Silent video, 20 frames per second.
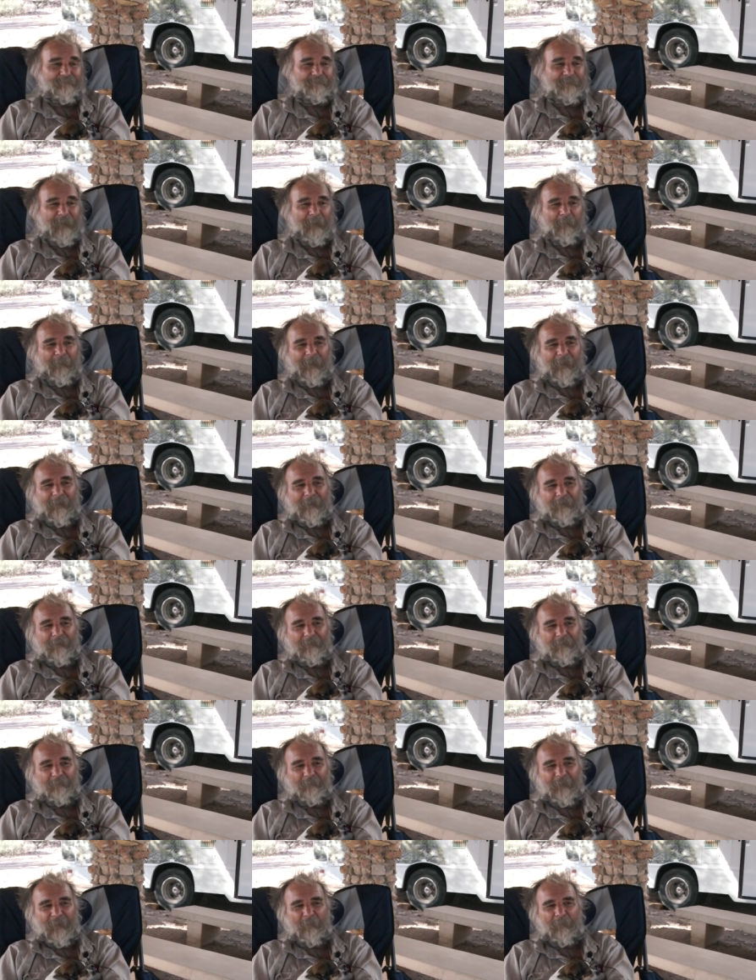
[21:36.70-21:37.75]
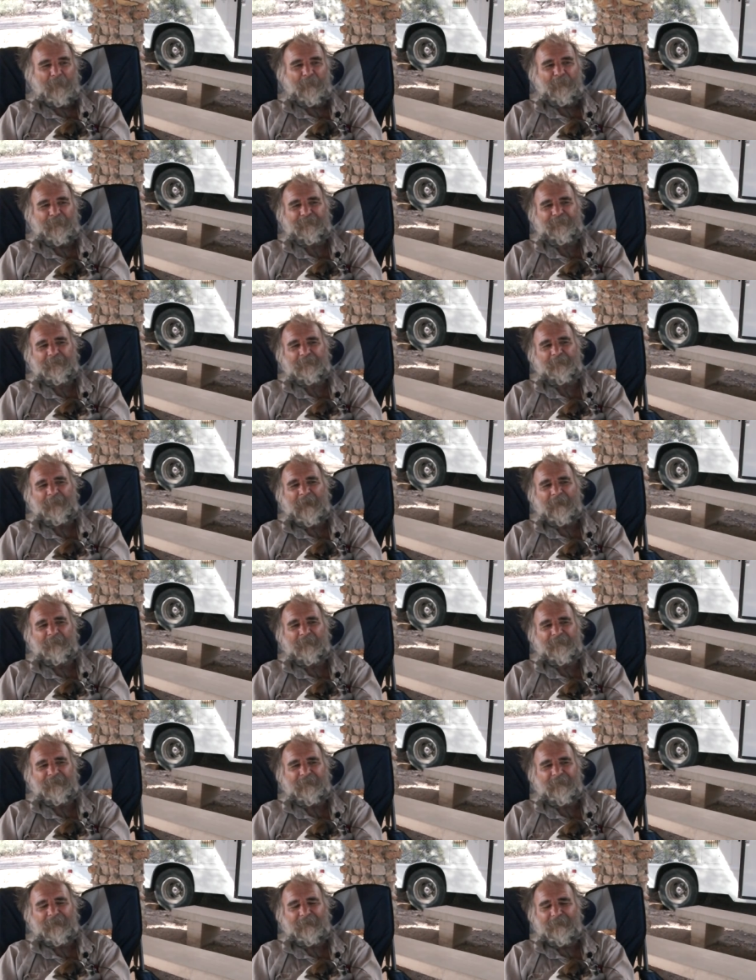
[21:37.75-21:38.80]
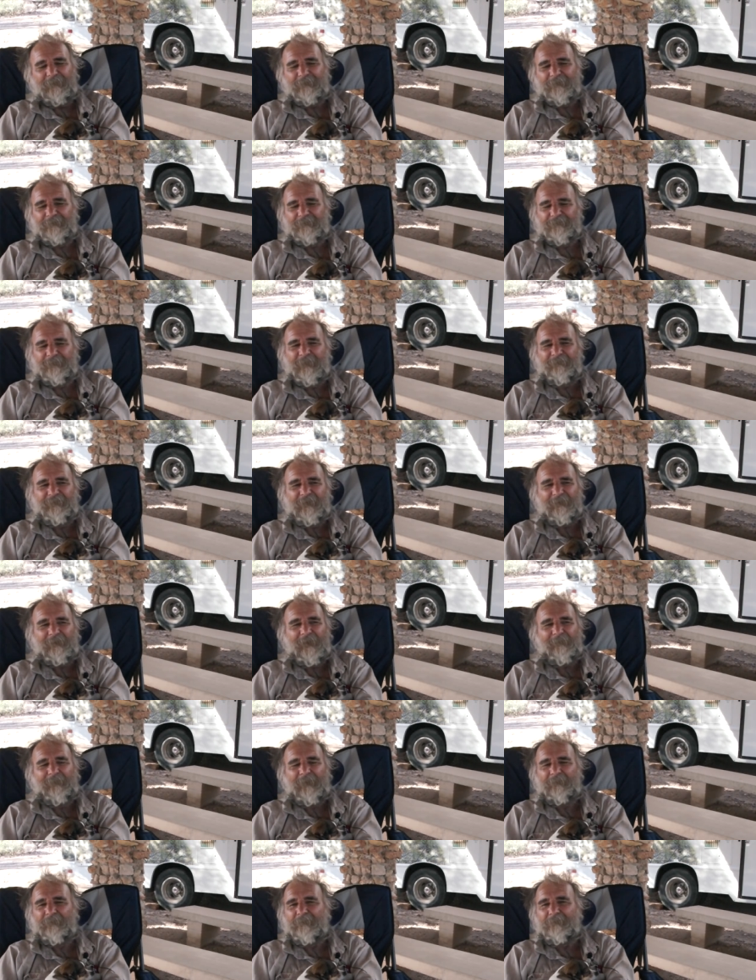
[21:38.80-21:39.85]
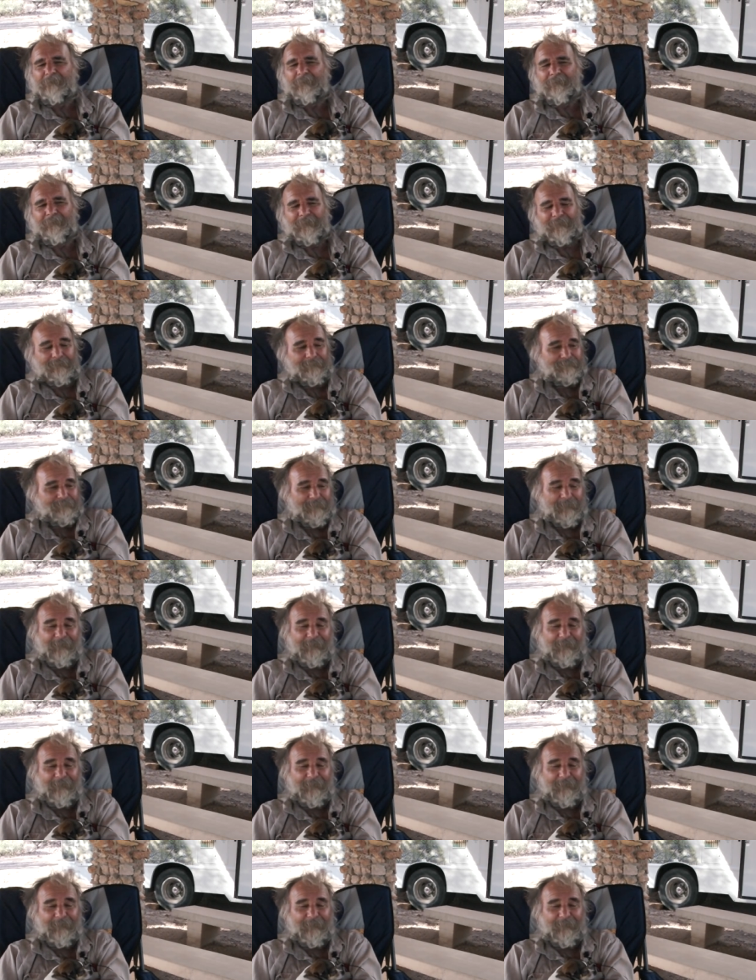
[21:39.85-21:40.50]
by, what, uh, by what we suspect with the Saudi Arabia government,